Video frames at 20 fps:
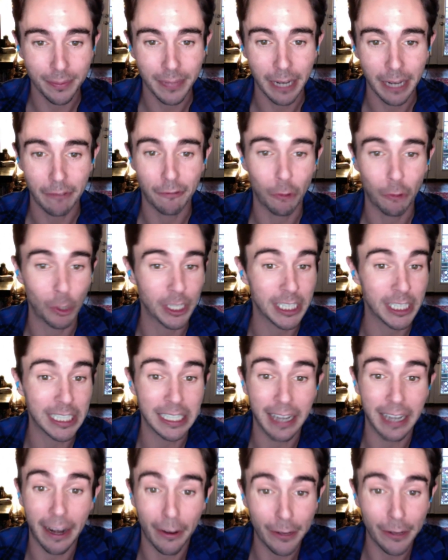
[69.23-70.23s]
Had
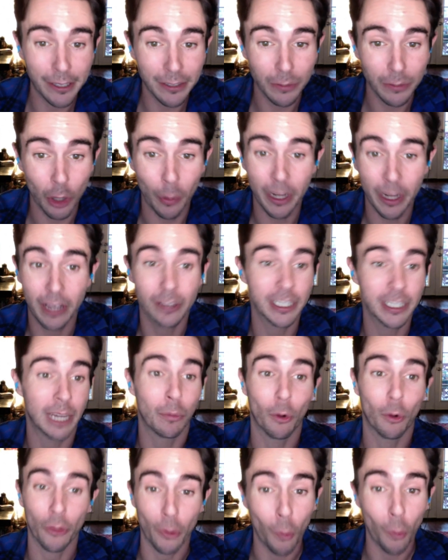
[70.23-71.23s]
fourteen carries. Nobody else
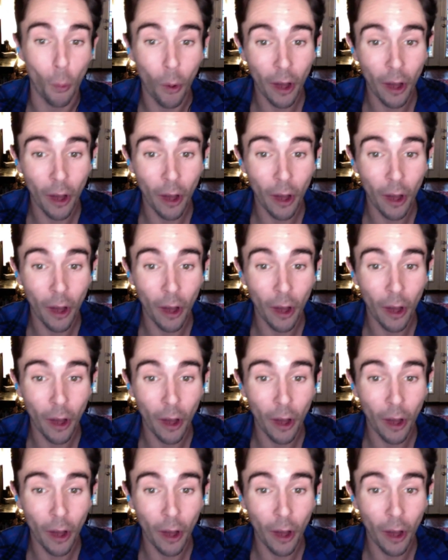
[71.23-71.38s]
had more than